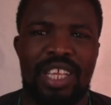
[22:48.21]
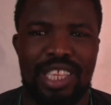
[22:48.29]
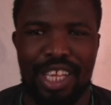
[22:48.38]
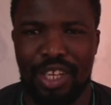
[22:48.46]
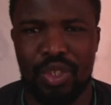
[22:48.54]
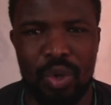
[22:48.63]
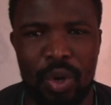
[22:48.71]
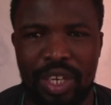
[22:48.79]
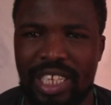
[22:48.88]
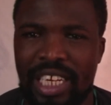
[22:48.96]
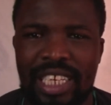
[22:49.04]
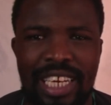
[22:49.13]
Thanks
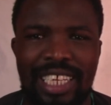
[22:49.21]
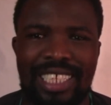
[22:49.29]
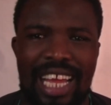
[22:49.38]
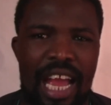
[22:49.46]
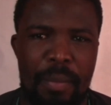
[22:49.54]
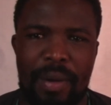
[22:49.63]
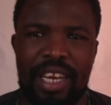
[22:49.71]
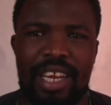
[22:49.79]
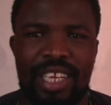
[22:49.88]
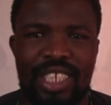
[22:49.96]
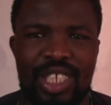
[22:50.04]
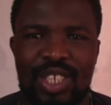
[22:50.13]
God, at least I
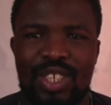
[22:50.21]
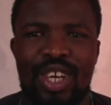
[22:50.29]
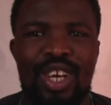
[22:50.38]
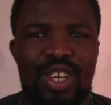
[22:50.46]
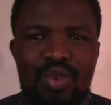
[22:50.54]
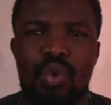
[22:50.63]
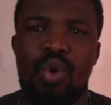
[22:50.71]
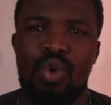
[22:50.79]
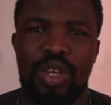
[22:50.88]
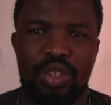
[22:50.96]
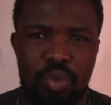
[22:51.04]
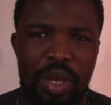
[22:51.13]
managed to
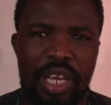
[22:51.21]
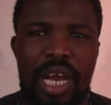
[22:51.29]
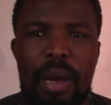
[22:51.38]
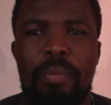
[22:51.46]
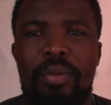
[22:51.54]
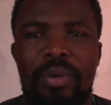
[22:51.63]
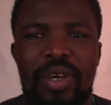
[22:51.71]
always wake up.